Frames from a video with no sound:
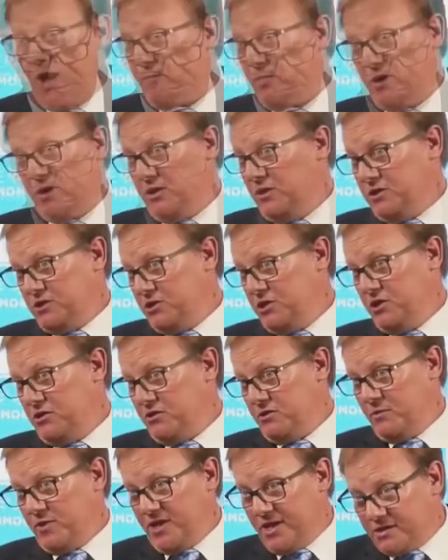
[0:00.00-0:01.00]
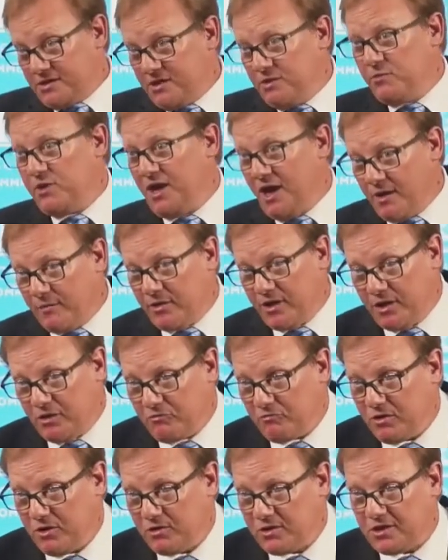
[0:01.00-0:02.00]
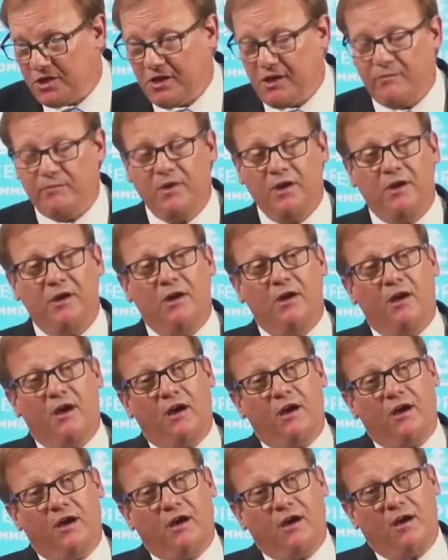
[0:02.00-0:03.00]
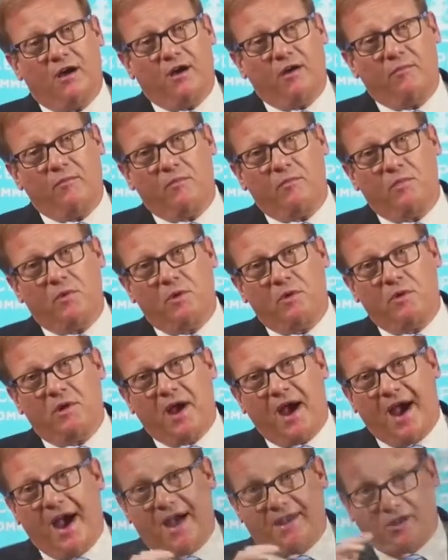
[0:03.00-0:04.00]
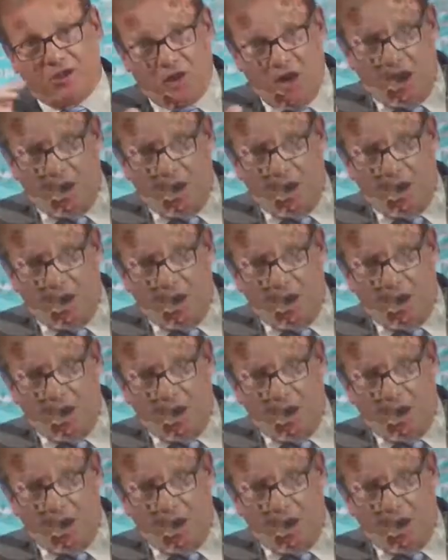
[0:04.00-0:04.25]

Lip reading: Attorney General Pinder said government started the process from week one of